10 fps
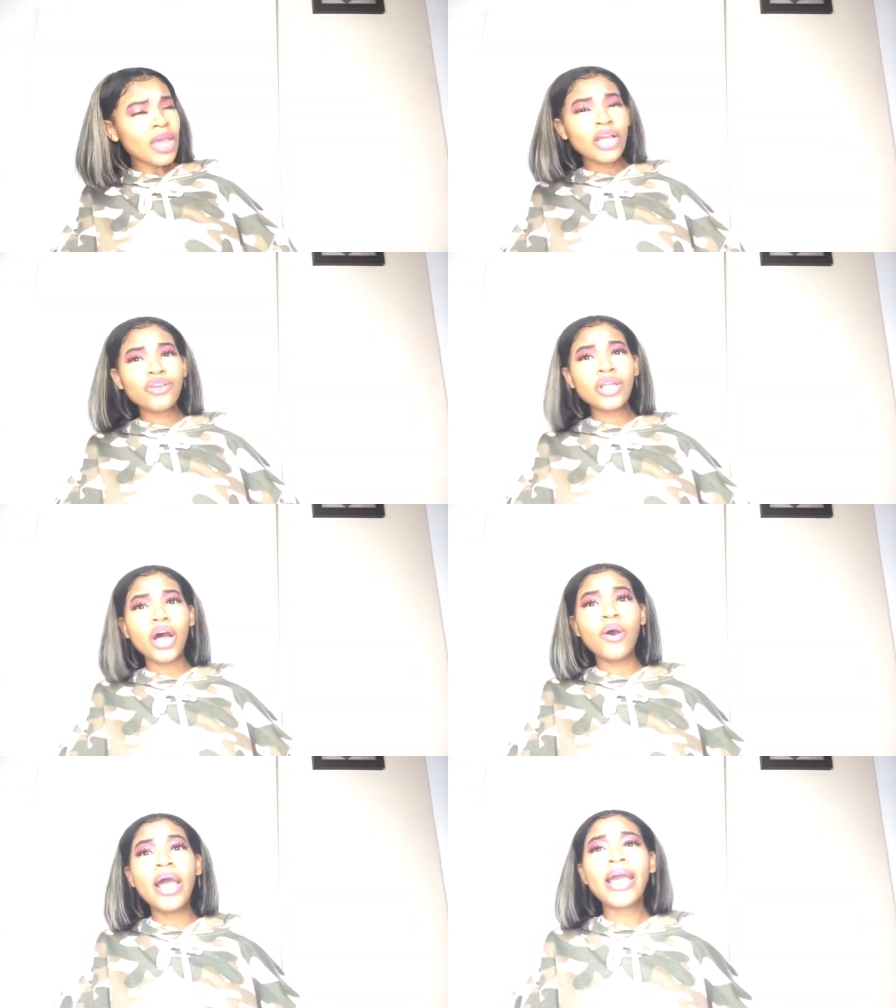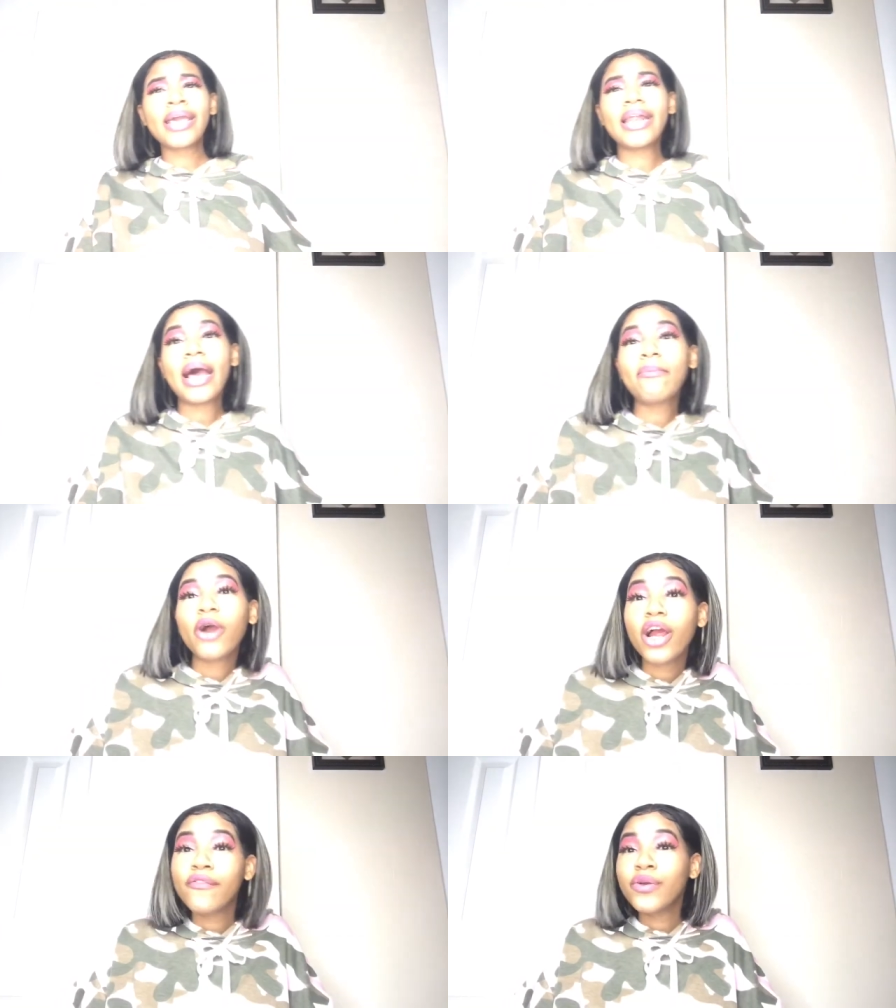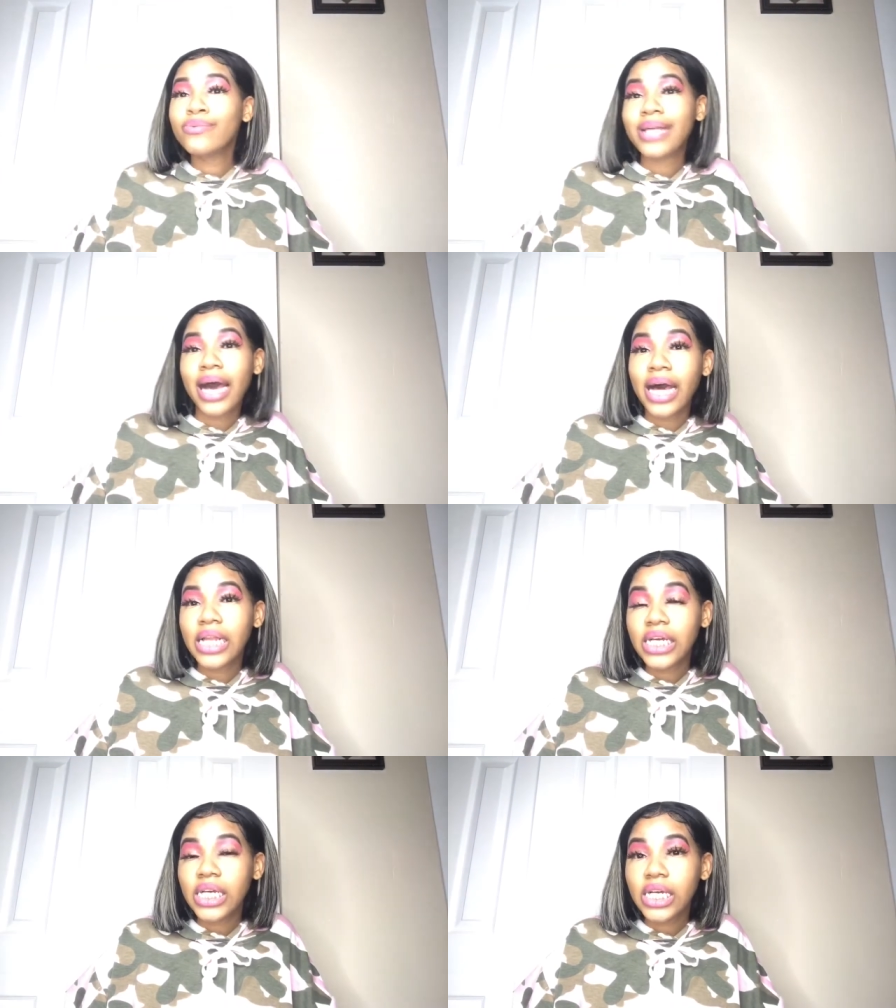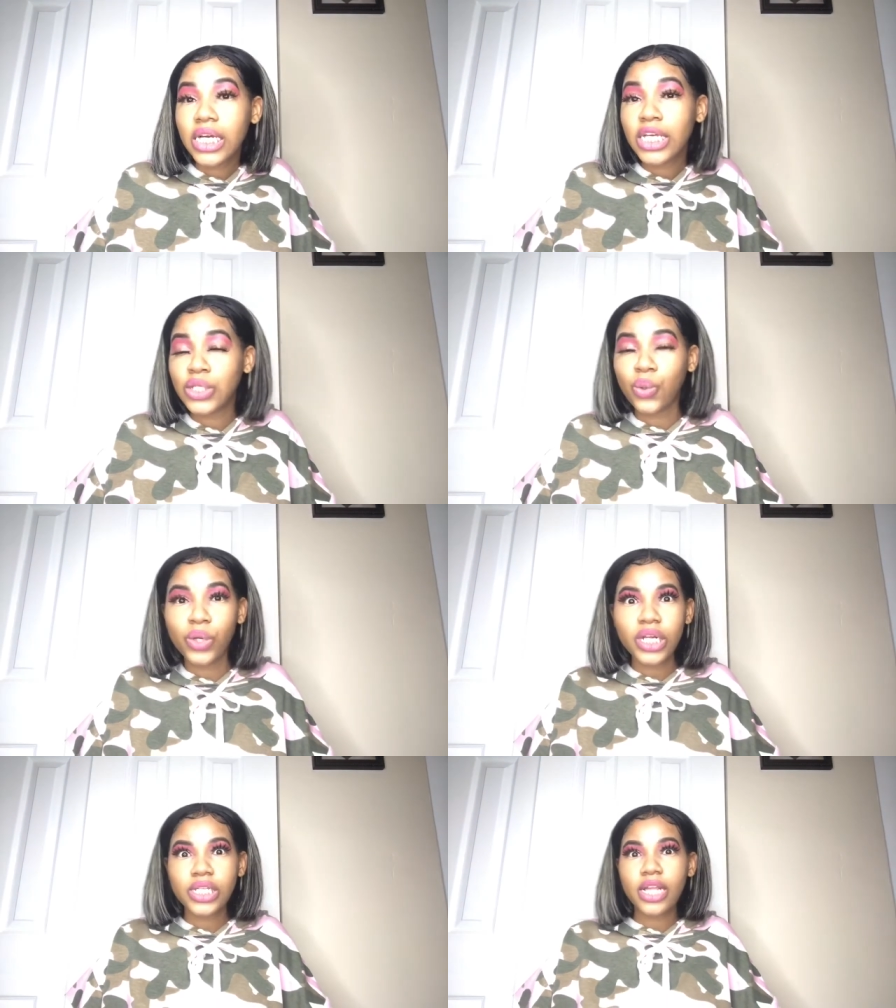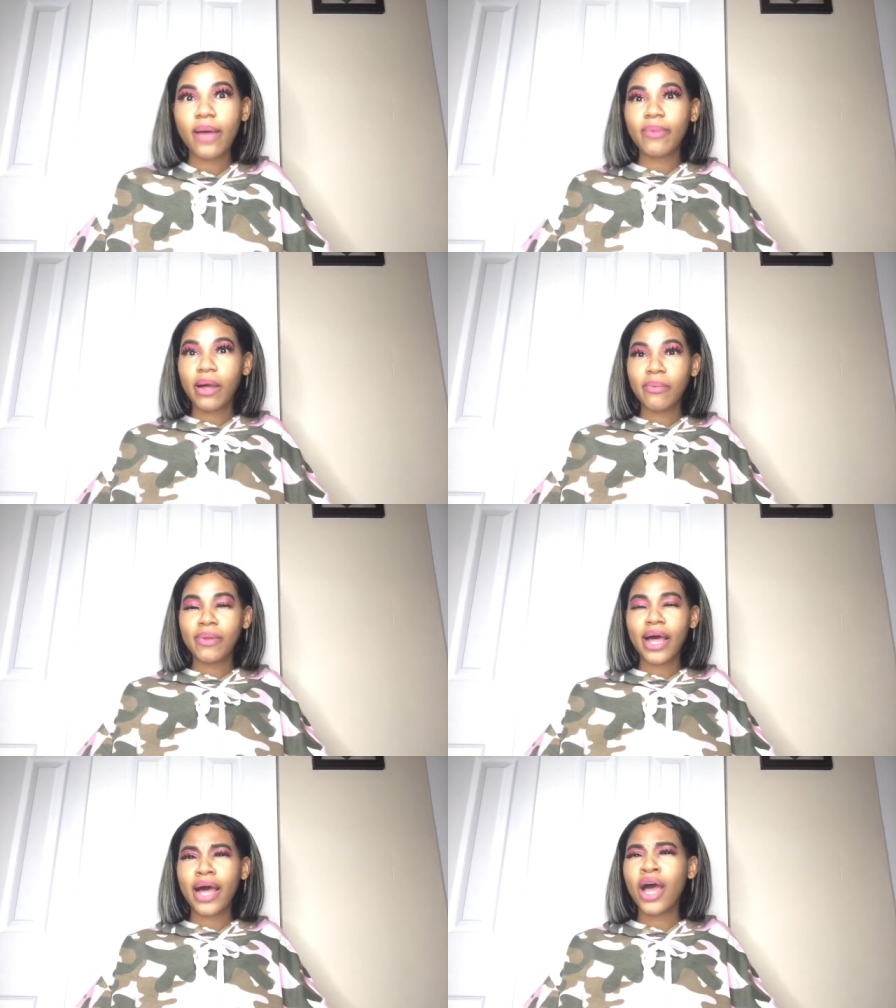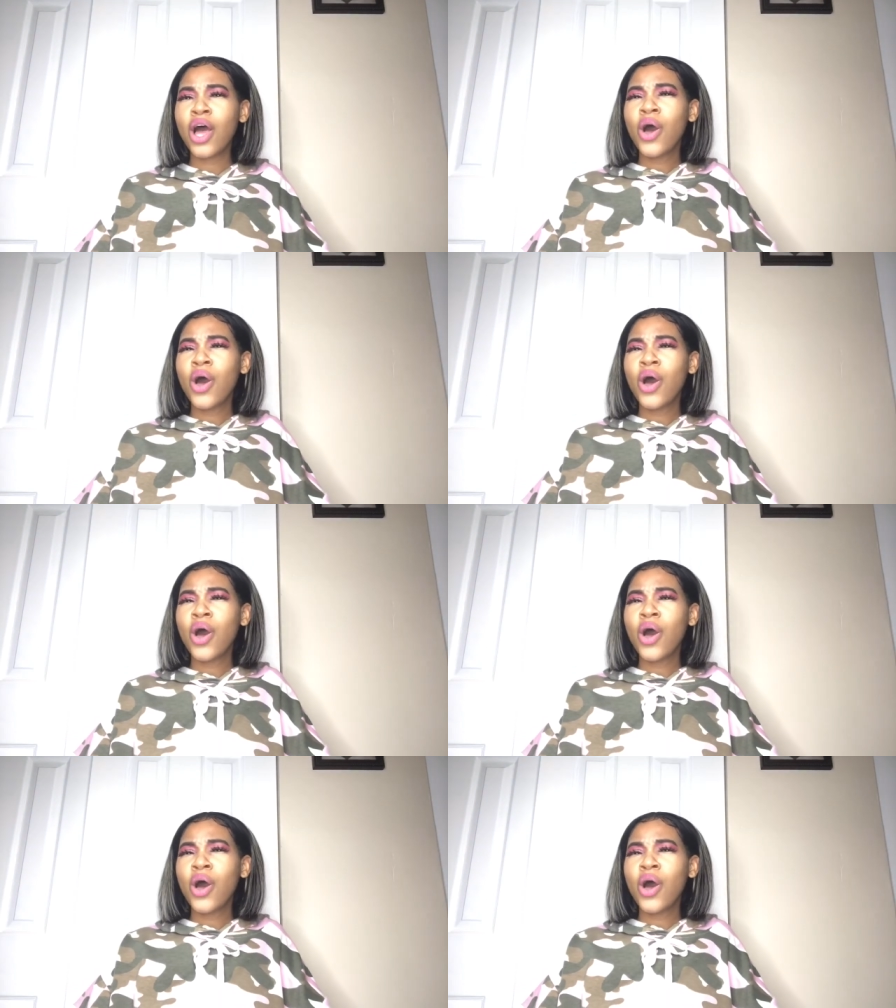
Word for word: you know, can I borrow a few dollars, or this and that, blah, blah.